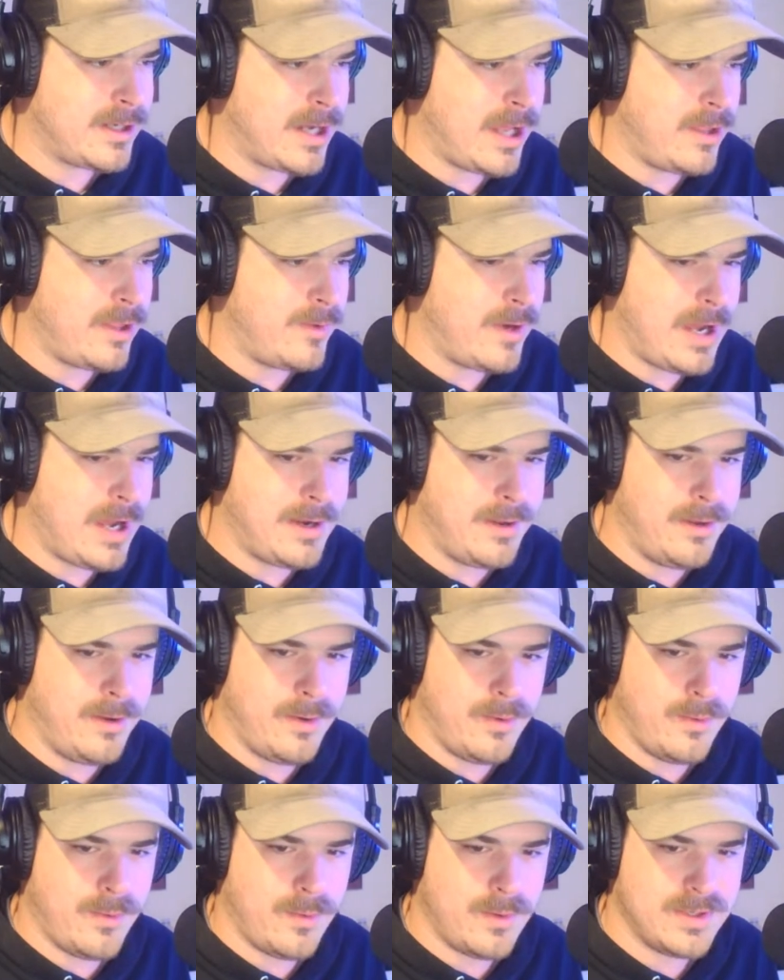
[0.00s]

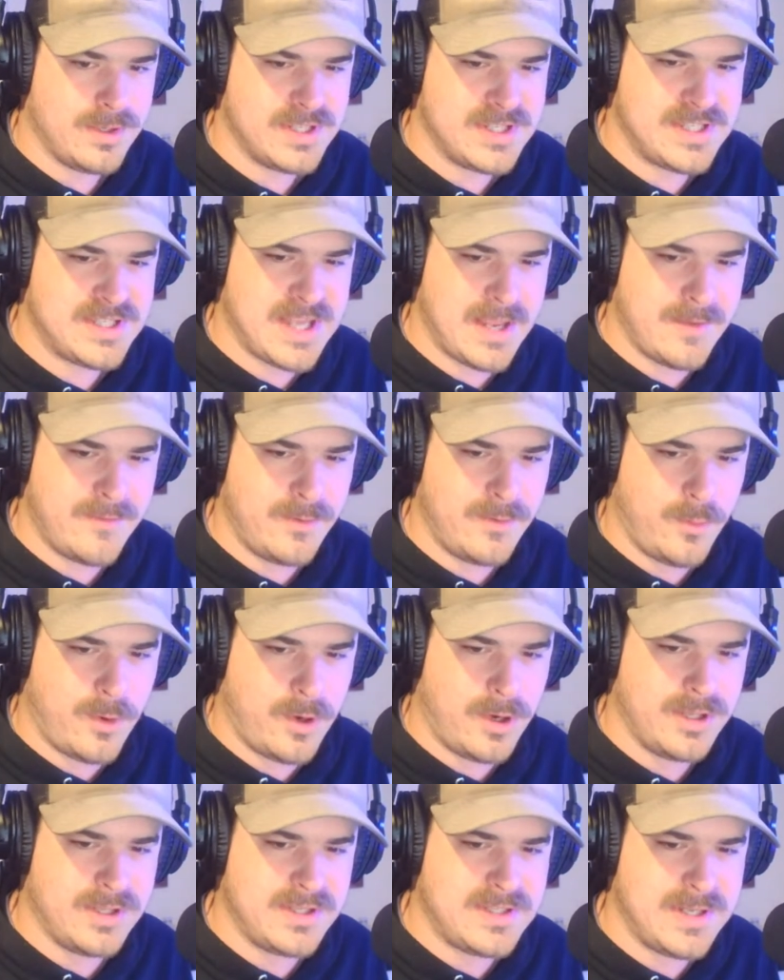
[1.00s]
Colorado,
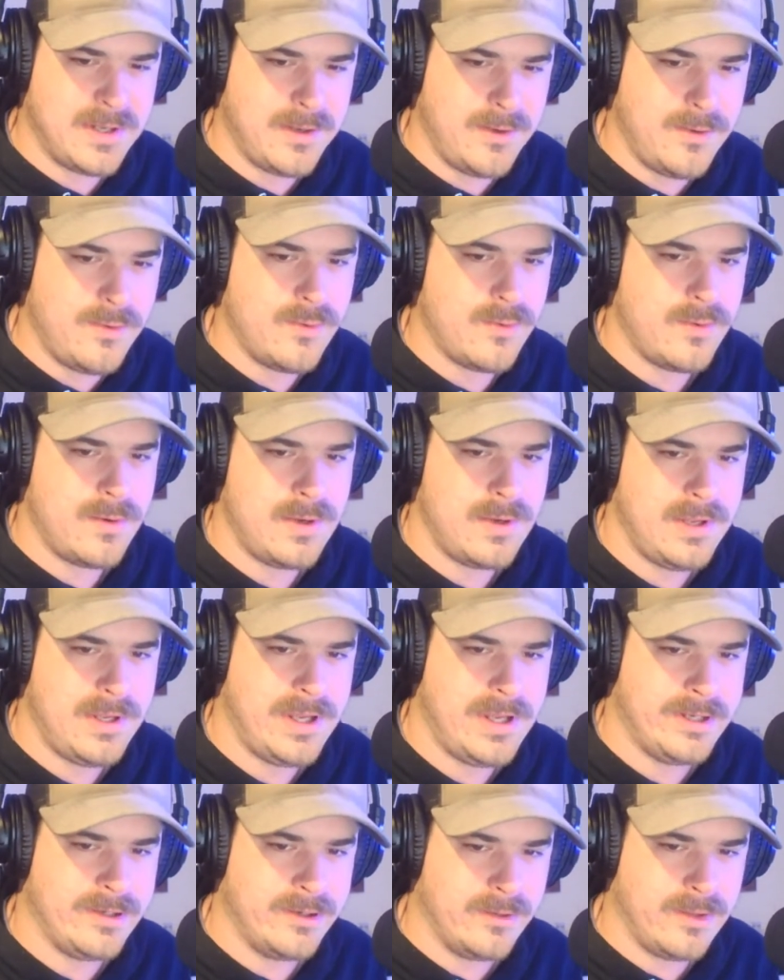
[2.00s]
7-1-2
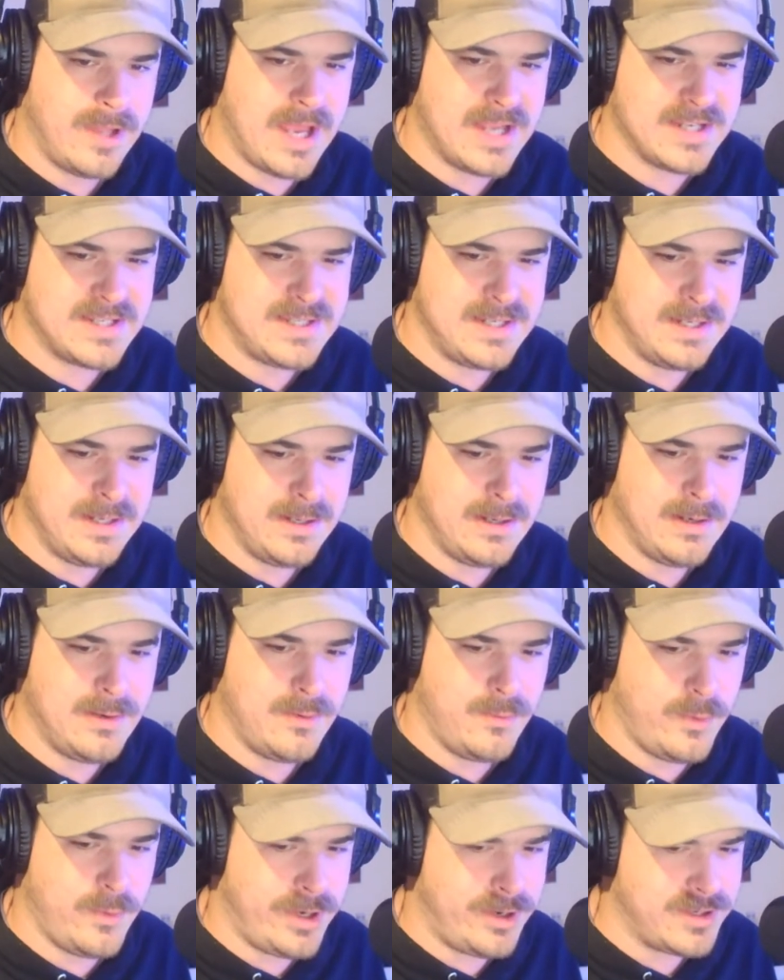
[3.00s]
in their last 10,
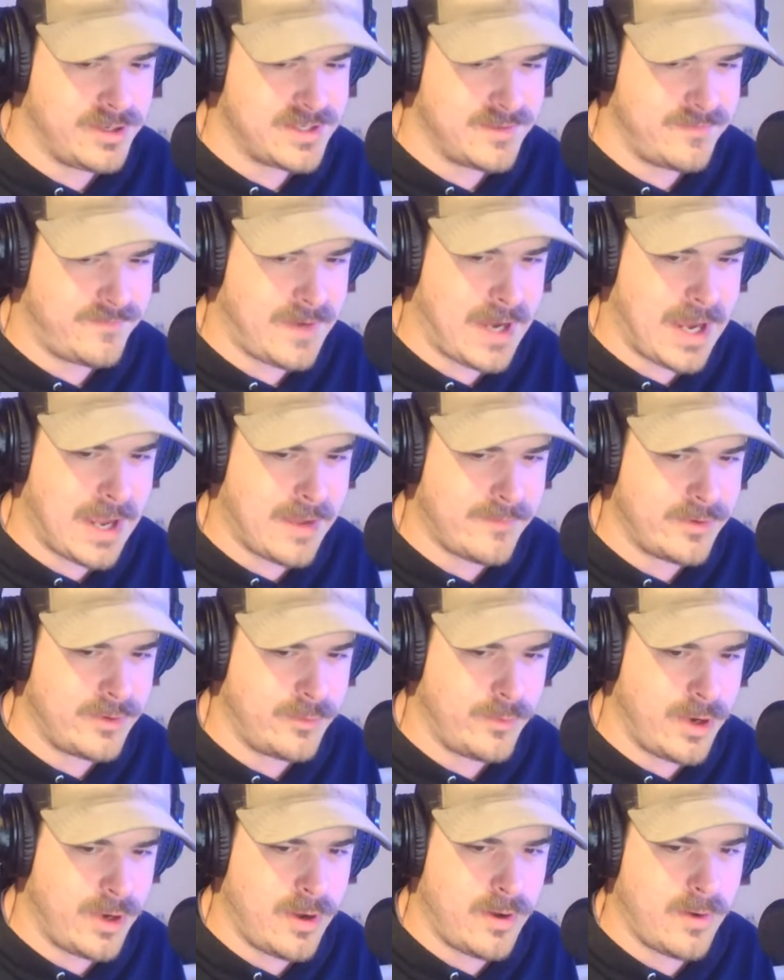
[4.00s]
winners of 5 in
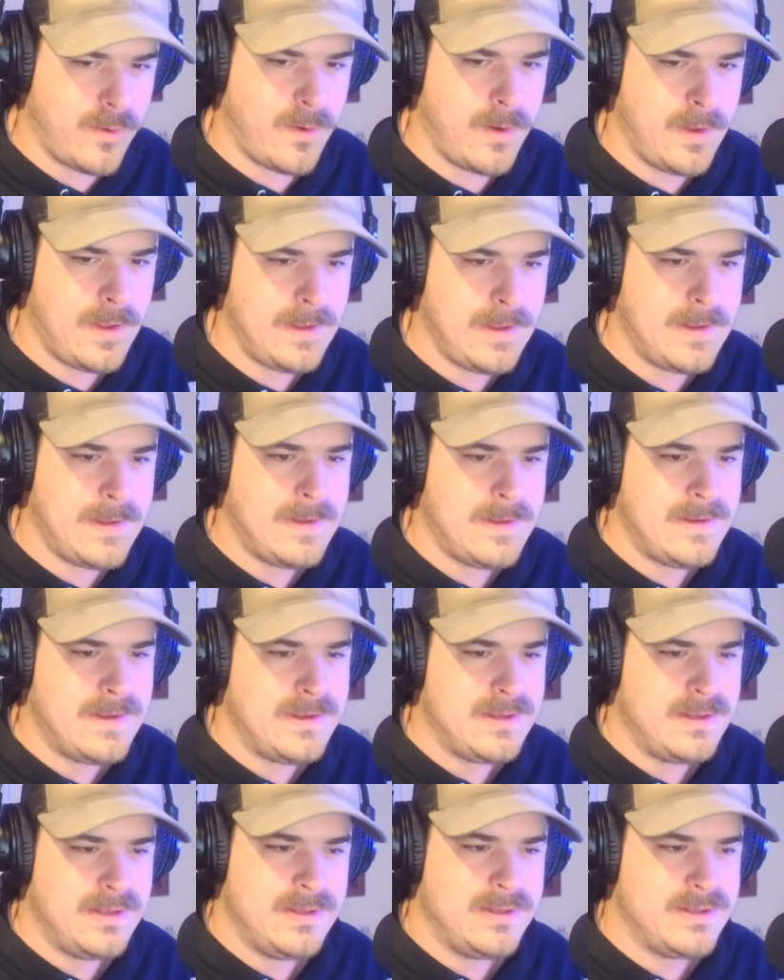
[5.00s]
a row.
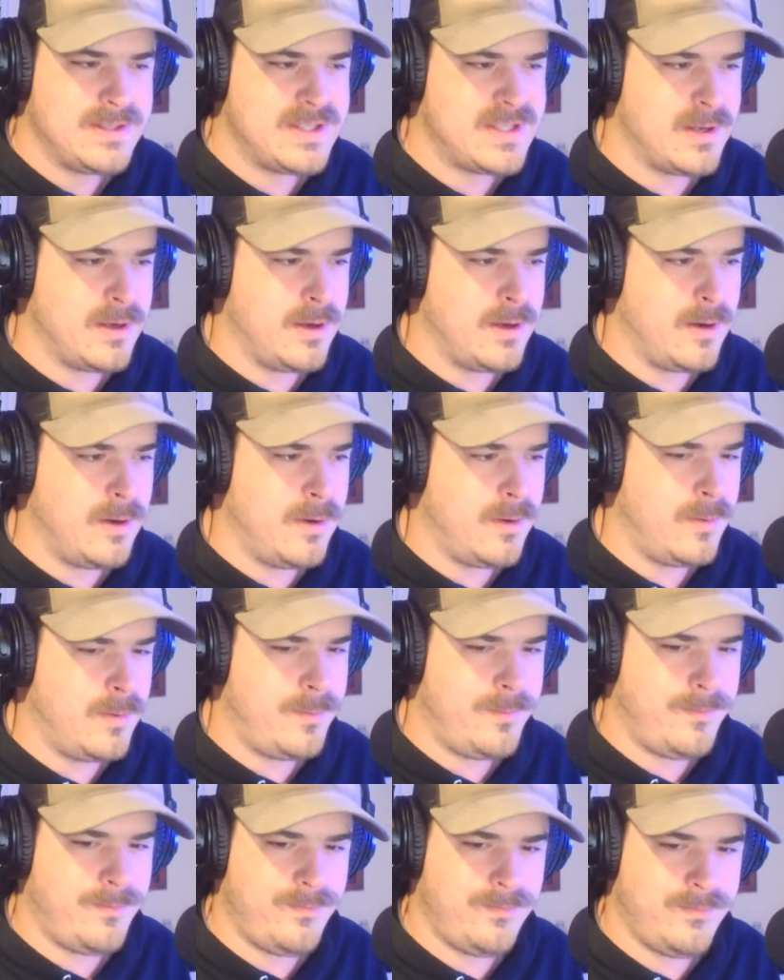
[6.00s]

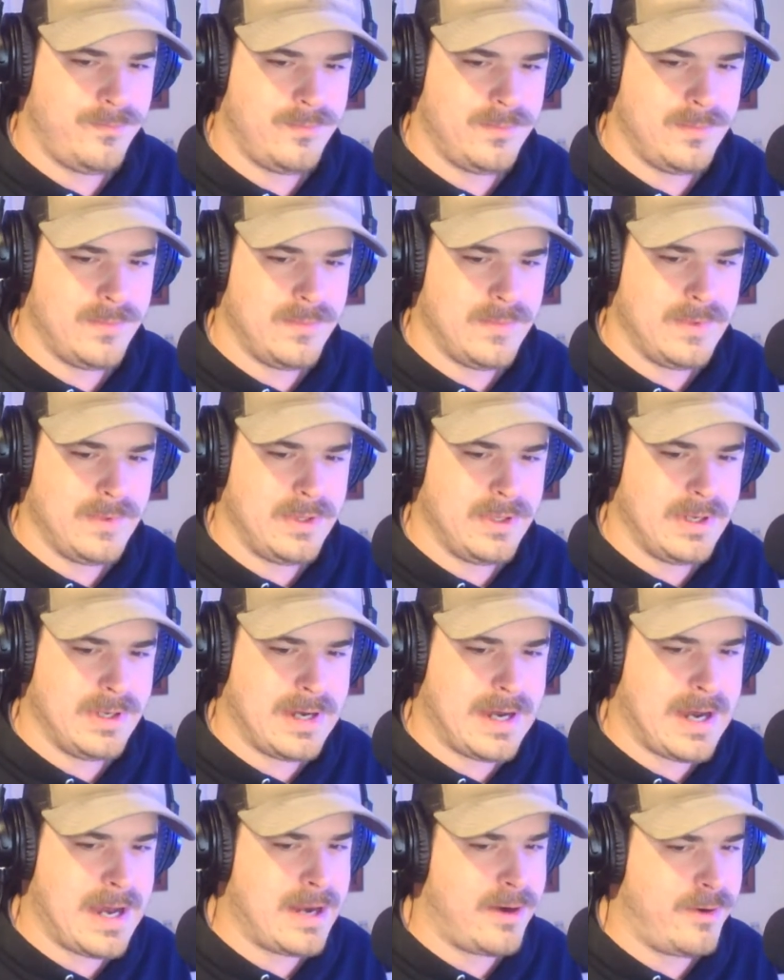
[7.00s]
So,
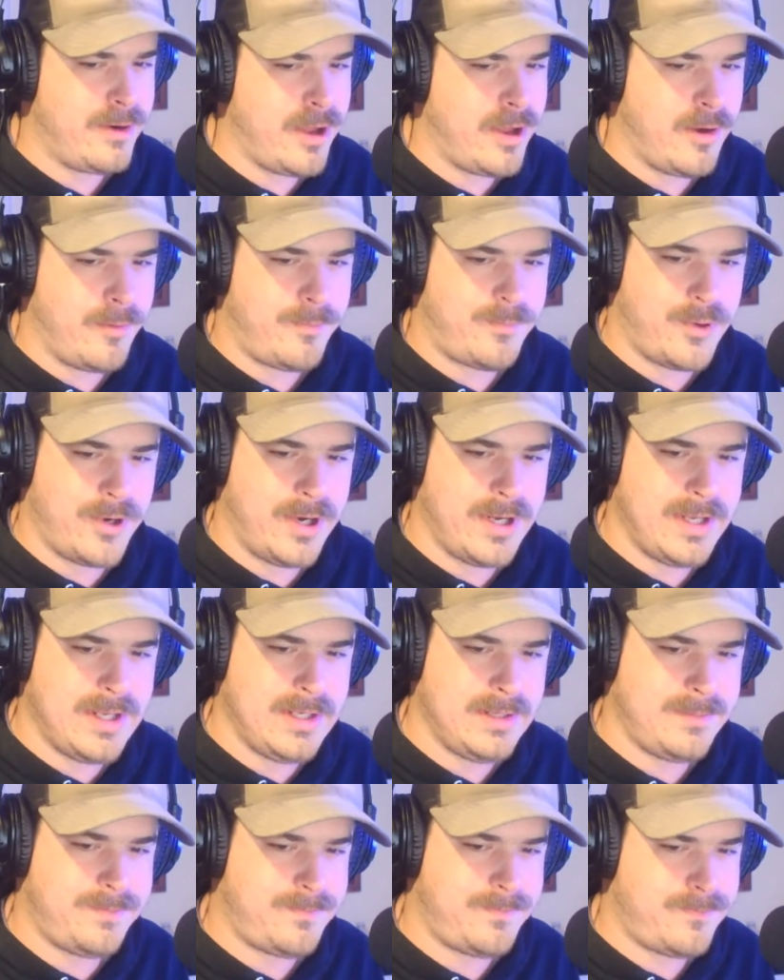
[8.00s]
I don't know,
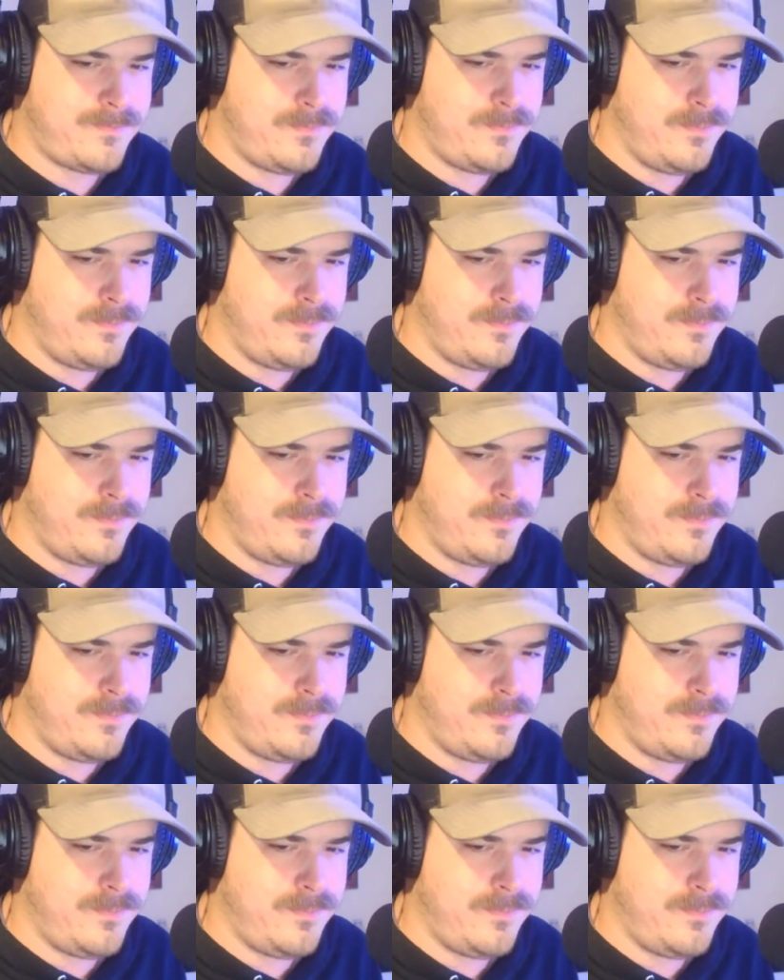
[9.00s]
pretty